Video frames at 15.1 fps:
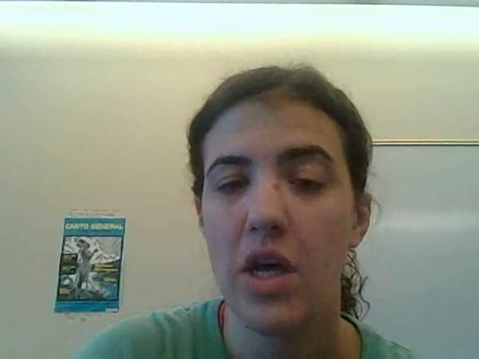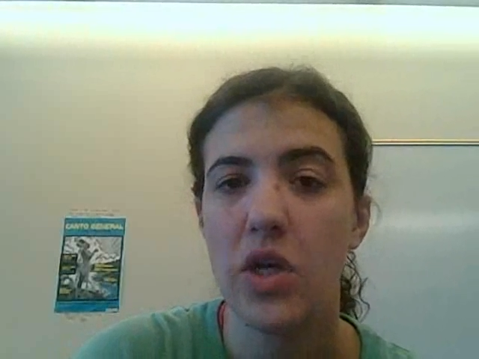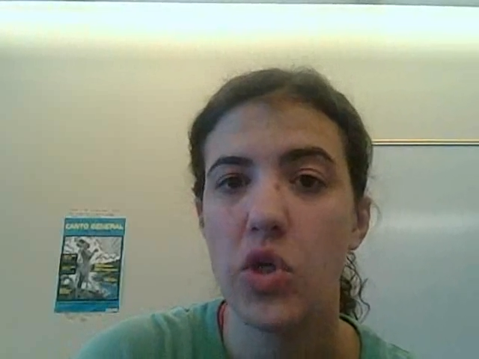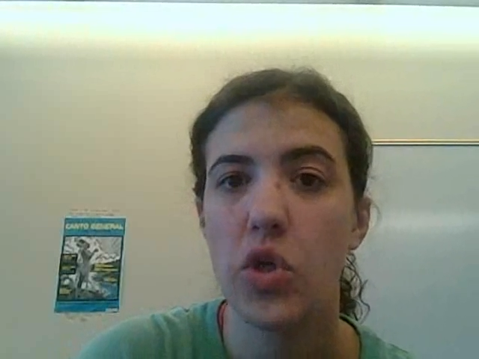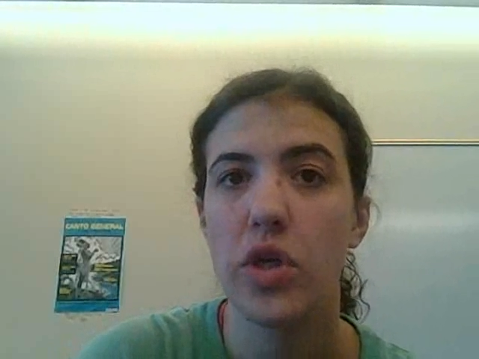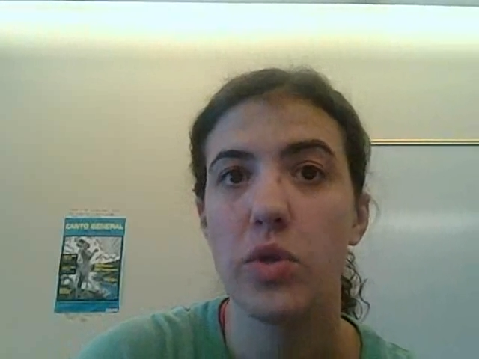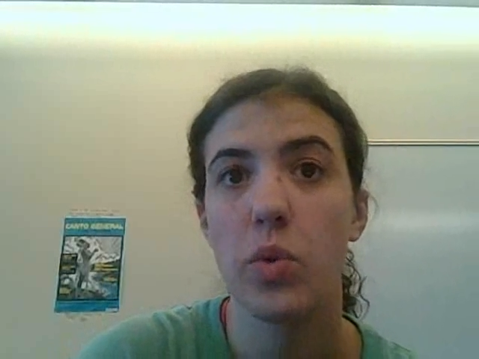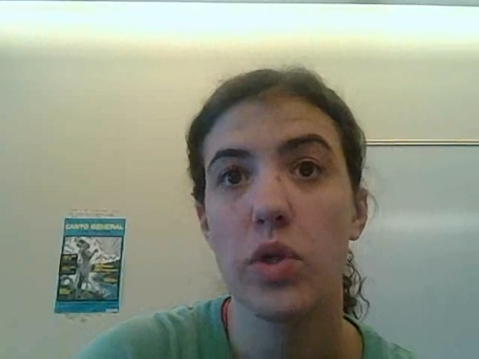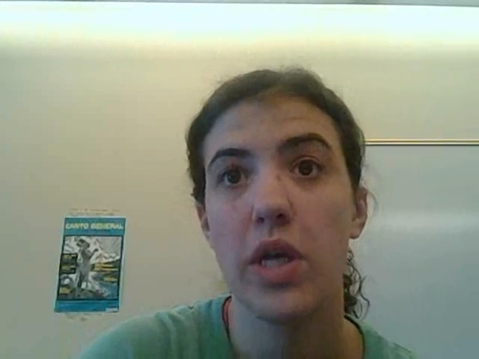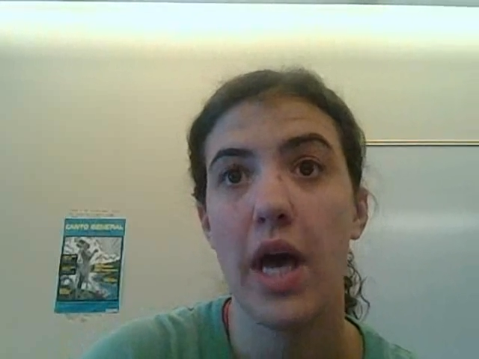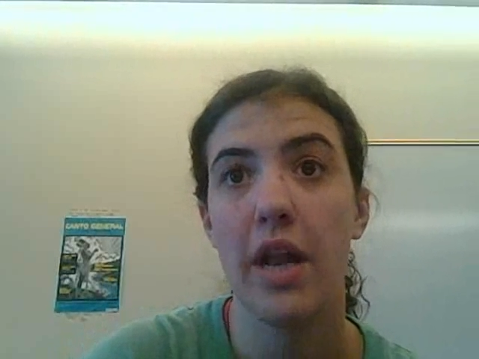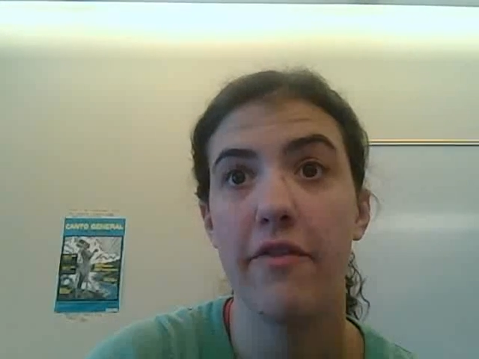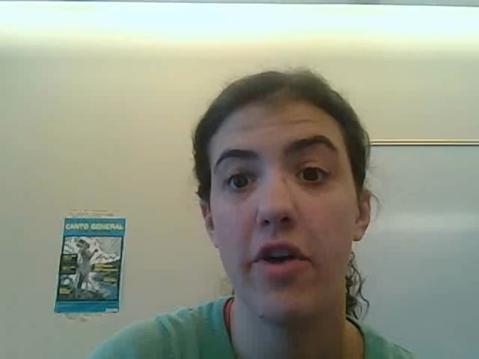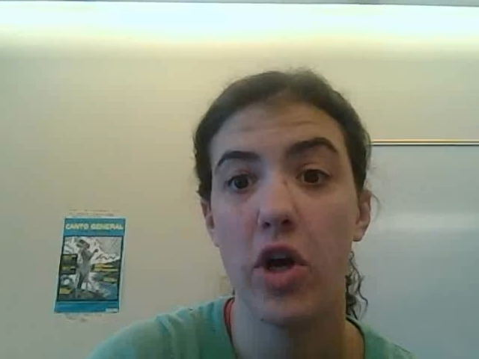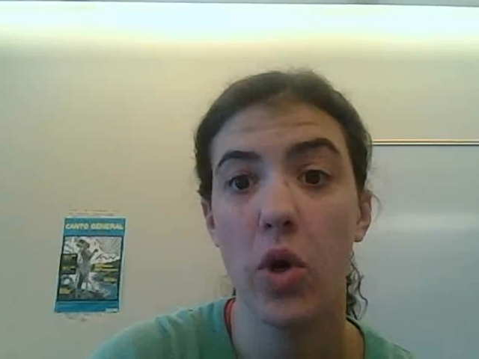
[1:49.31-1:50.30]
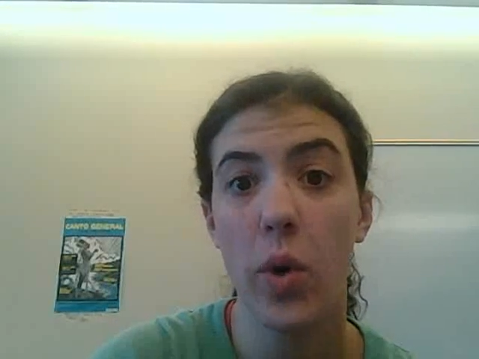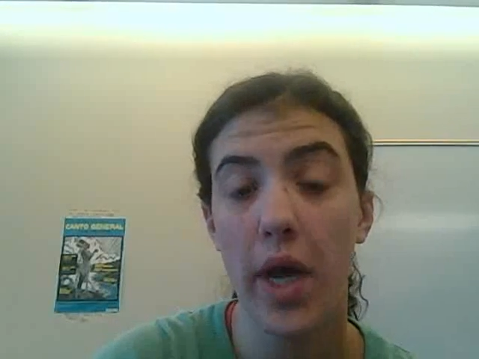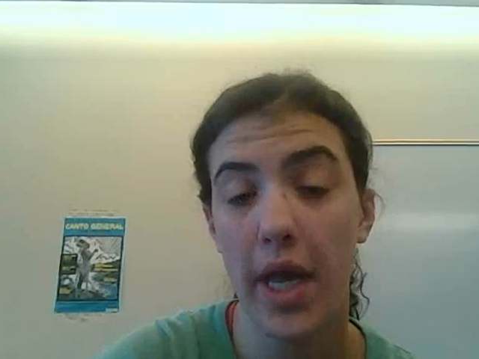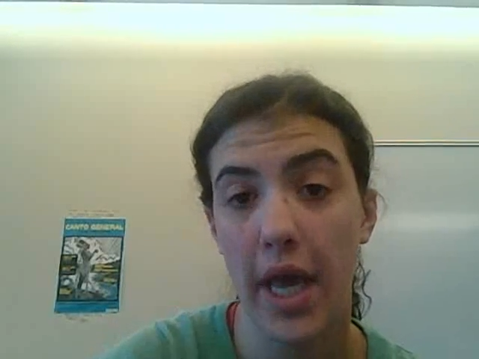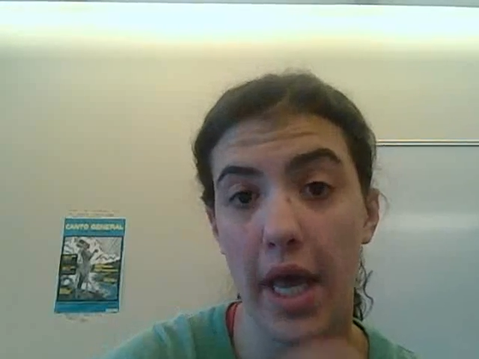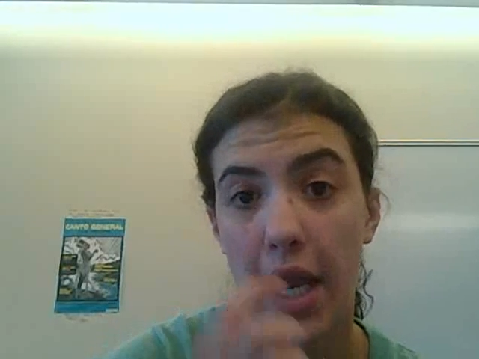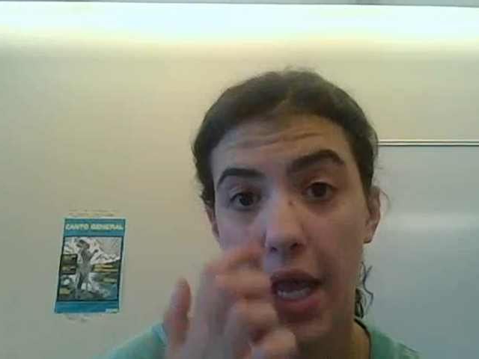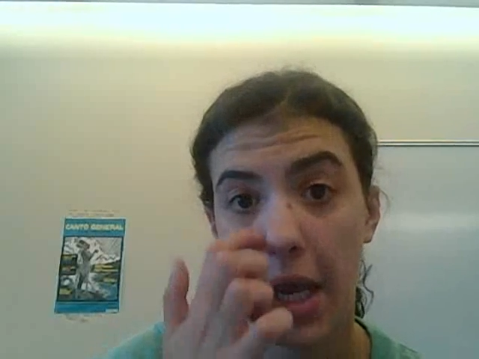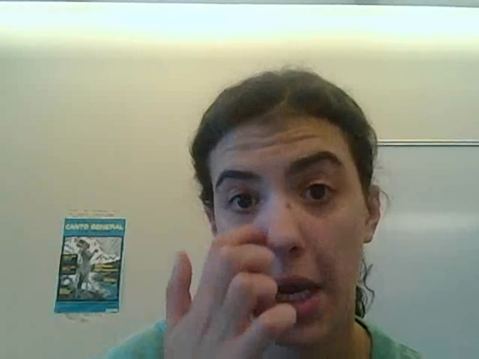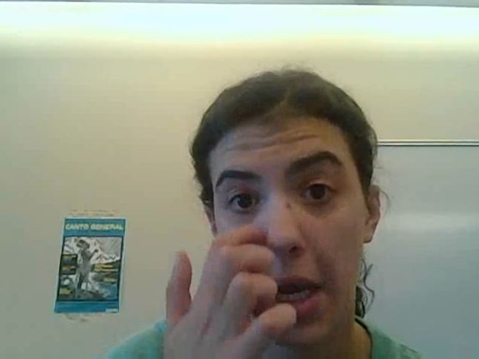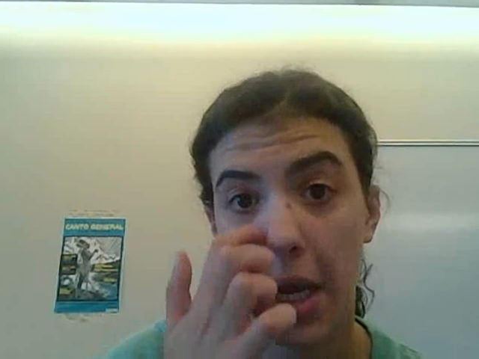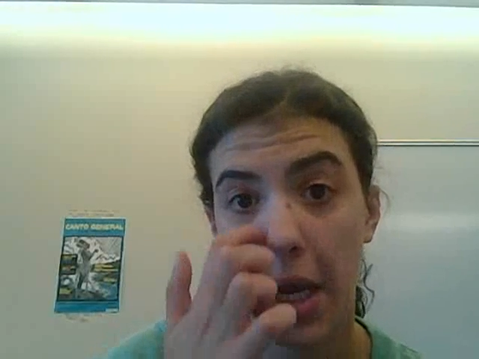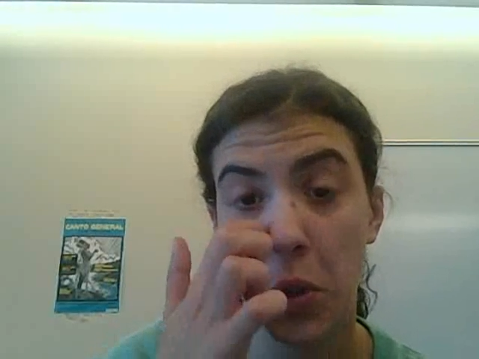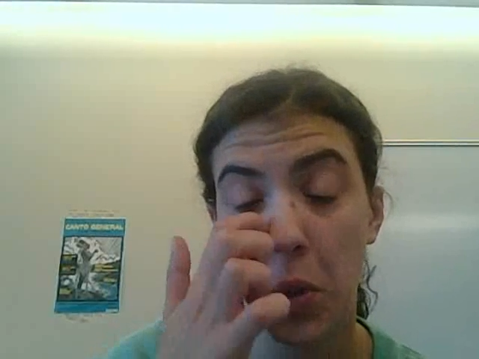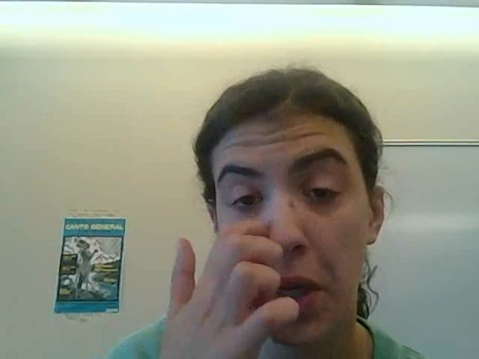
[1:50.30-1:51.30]
So this was kind of a
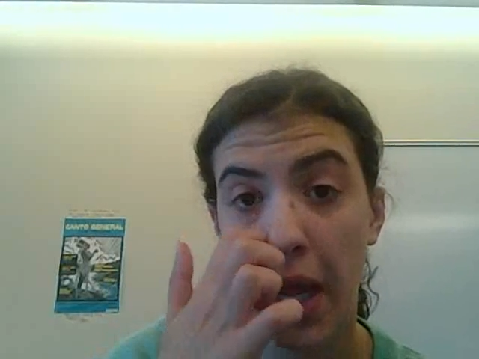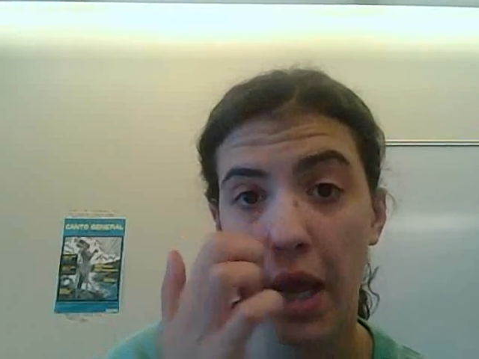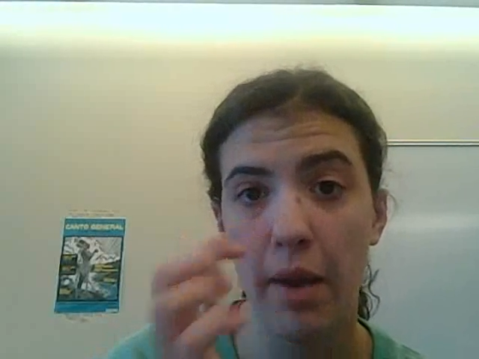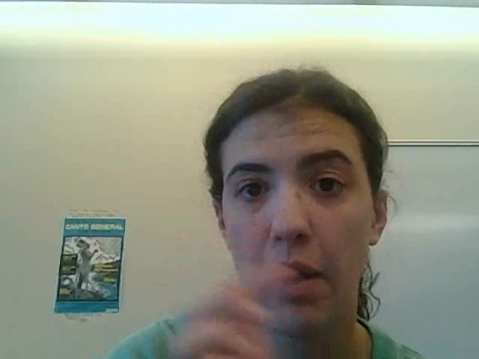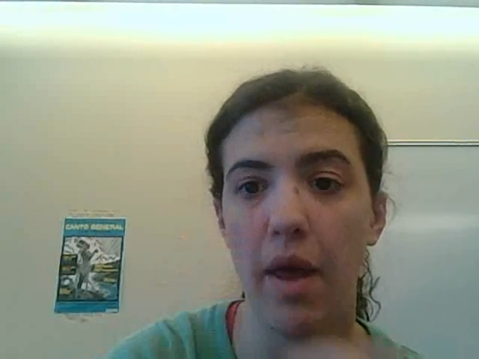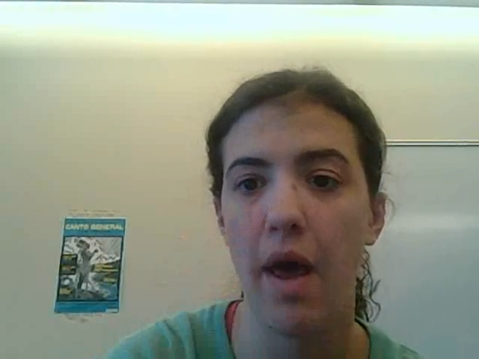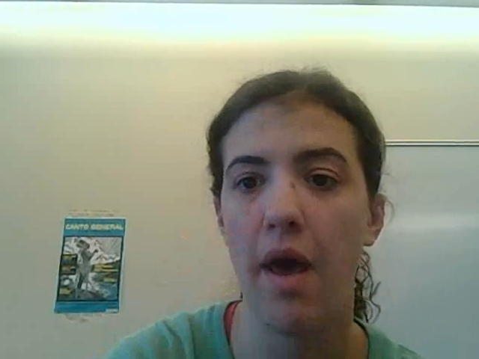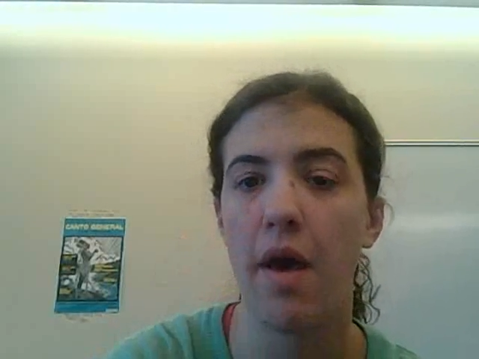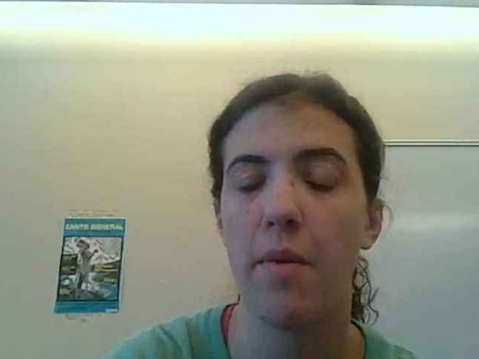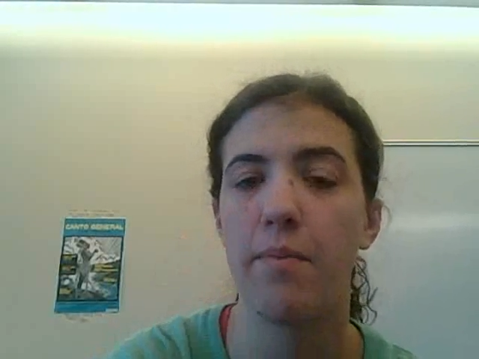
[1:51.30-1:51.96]
quick-hitting, 2-day